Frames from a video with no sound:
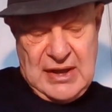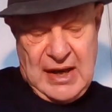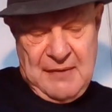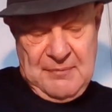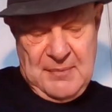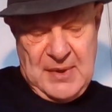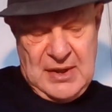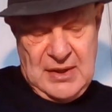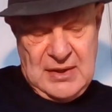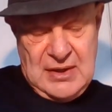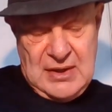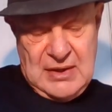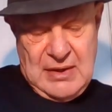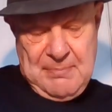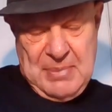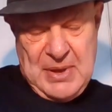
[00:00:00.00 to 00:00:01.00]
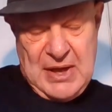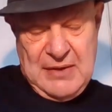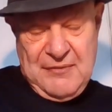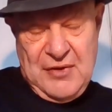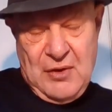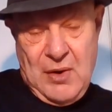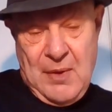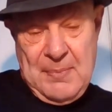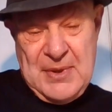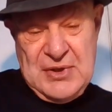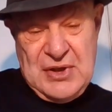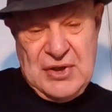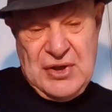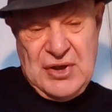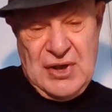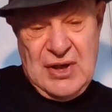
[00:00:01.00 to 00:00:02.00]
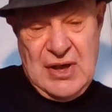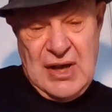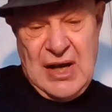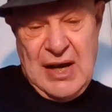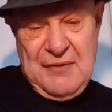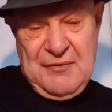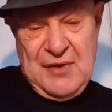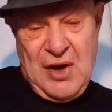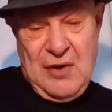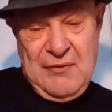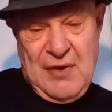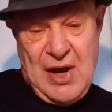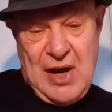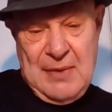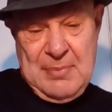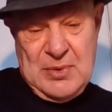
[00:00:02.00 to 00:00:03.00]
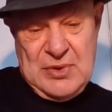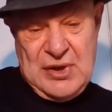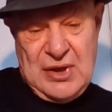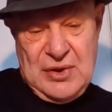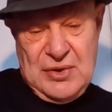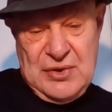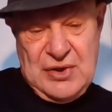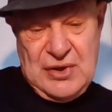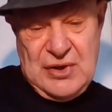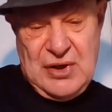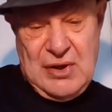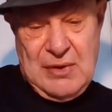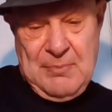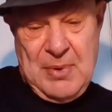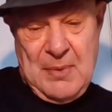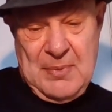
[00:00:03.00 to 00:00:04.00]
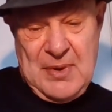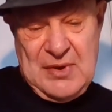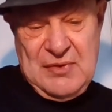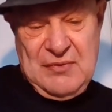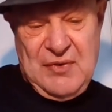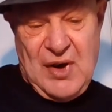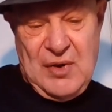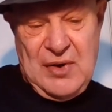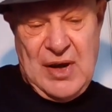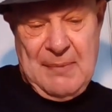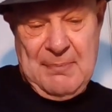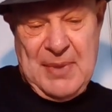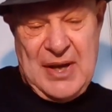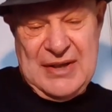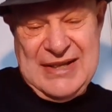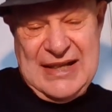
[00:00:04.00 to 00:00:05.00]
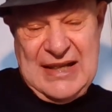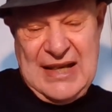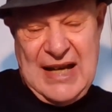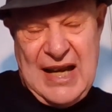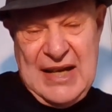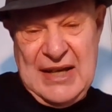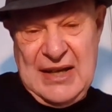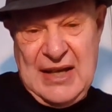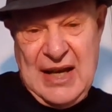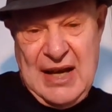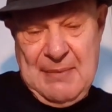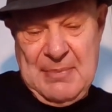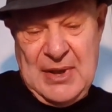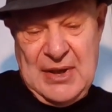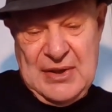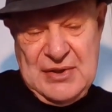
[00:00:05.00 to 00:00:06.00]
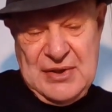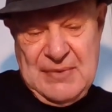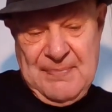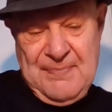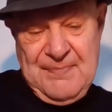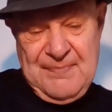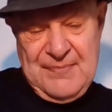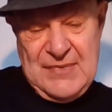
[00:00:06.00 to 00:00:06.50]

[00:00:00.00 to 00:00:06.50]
The government, the pitiful opposition, have no viable solution to the problems thrown up by decaying capitalism.